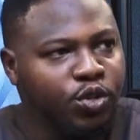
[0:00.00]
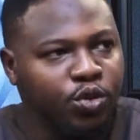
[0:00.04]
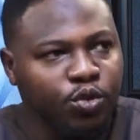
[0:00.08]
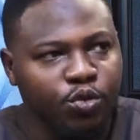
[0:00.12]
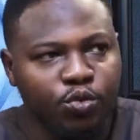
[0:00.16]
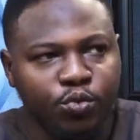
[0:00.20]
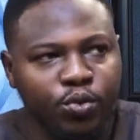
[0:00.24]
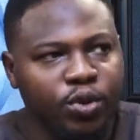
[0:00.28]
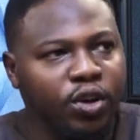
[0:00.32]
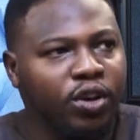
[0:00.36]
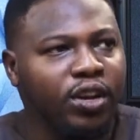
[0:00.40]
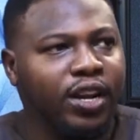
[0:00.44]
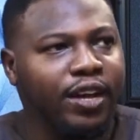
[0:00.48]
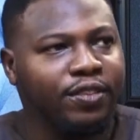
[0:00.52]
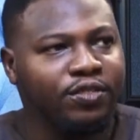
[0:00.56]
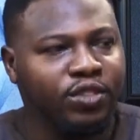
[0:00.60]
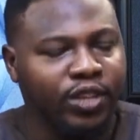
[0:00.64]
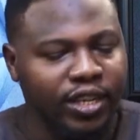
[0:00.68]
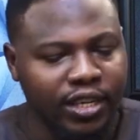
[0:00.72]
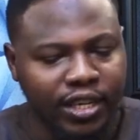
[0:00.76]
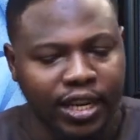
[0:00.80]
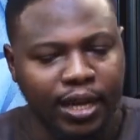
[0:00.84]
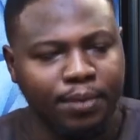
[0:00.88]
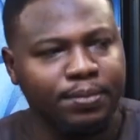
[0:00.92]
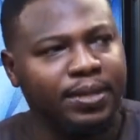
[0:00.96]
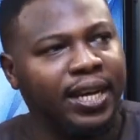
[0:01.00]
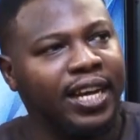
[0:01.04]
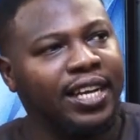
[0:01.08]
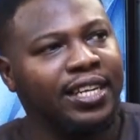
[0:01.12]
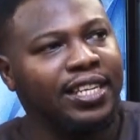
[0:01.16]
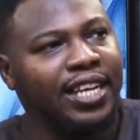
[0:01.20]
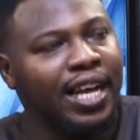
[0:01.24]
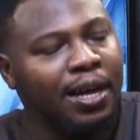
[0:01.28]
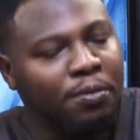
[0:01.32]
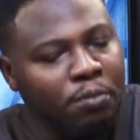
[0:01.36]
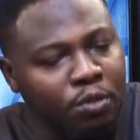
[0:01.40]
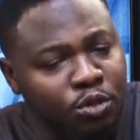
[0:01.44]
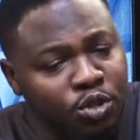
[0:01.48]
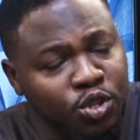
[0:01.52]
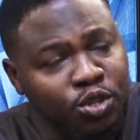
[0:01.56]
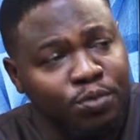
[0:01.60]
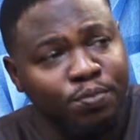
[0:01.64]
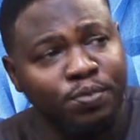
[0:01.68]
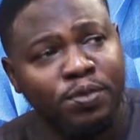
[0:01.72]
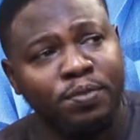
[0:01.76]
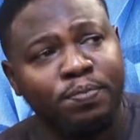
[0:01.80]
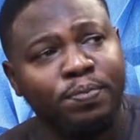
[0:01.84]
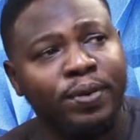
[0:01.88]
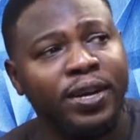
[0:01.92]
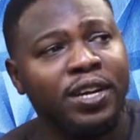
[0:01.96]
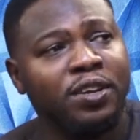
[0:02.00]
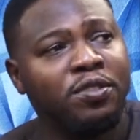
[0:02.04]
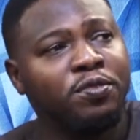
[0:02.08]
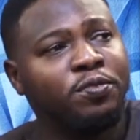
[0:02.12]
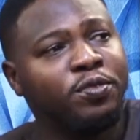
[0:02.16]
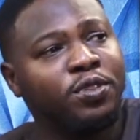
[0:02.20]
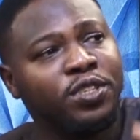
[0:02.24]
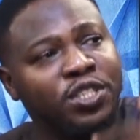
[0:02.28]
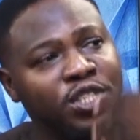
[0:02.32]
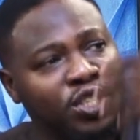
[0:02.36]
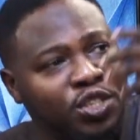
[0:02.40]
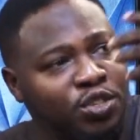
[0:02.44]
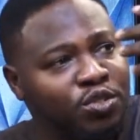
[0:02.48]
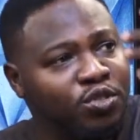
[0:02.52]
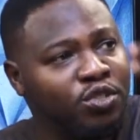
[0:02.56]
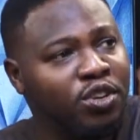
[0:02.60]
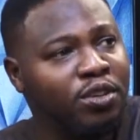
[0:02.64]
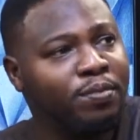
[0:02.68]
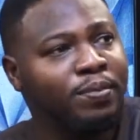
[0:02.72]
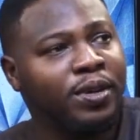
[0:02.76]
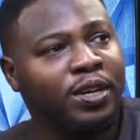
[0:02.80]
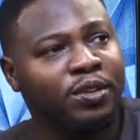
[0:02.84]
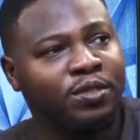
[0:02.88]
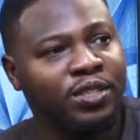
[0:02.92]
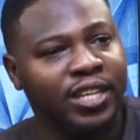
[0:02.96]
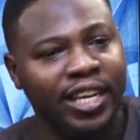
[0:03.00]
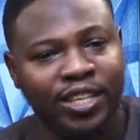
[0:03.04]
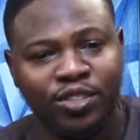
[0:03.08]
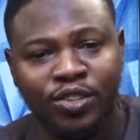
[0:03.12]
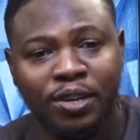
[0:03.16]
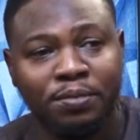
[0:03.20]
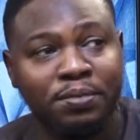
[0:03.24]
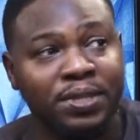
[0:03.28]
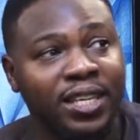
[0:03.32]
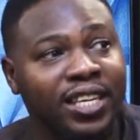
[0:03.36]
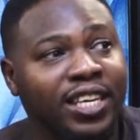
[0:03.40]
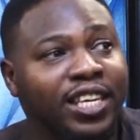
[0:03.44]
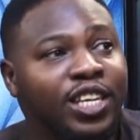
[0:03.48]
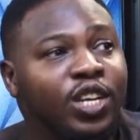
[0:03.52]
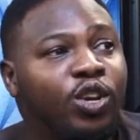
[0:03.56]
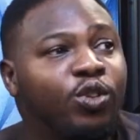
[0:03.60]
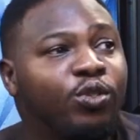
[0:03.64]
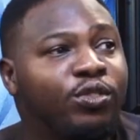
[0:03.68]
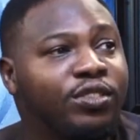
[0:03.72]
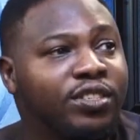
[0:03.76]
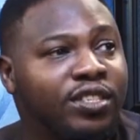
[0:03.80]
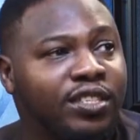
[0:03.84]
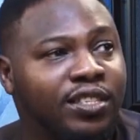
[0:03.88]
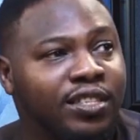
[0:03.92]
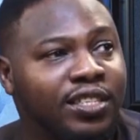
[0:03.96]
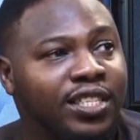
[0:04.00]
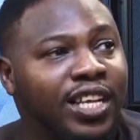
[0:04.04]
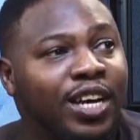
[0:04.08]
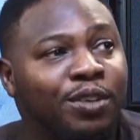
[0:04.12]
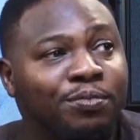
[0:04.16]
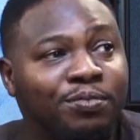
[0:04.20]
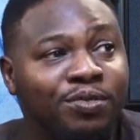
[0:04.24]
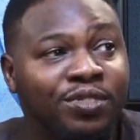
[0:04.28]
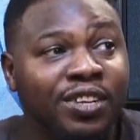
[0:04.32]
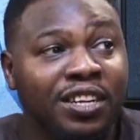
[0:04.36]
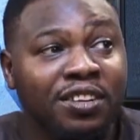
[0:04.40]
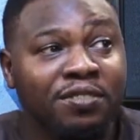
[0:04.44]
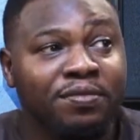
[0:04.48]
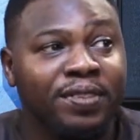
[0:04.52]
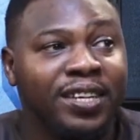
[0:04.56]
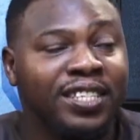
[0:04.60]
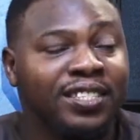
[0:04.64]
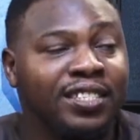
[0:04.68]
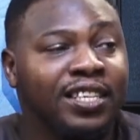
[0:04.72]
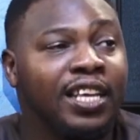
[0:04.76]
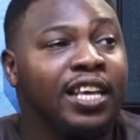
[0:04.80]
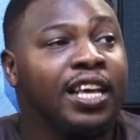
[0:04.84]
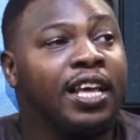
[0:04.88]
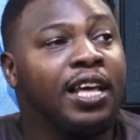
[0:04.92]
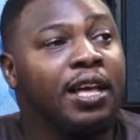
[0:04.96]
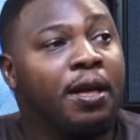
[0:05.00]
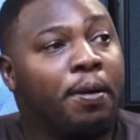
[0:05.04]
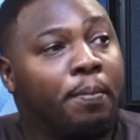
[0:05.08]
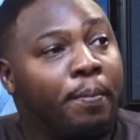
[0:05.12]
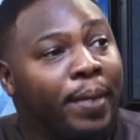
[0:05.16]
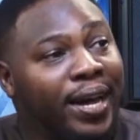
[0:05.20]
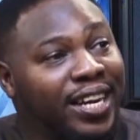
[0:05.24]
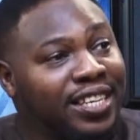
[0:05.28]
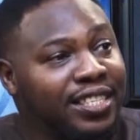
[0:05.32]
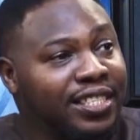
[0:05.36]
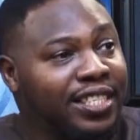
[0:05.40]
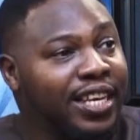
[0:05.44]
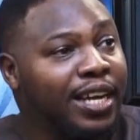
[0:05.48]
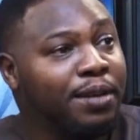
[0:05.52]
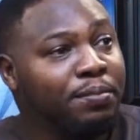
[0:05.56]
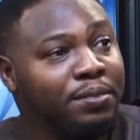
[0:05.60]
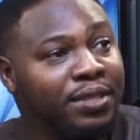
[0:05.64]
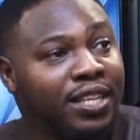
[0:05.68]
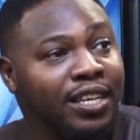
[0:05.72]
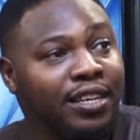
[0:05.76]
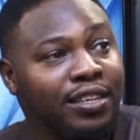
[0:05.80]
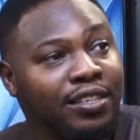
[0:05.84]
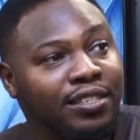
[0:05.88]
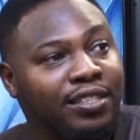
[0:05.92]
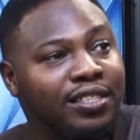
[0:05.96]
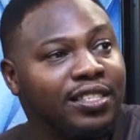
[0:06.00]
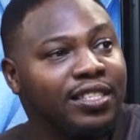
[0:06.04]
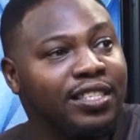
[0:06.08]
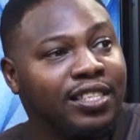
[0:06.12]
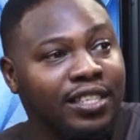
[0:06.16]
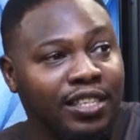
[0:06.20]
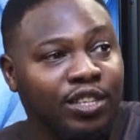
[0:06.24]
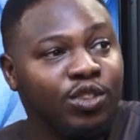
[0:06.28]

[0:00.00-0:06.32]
So we all have to adapt, and I'm also preparing for the new normal. That's why I'm taking courses that will be relevant by the time things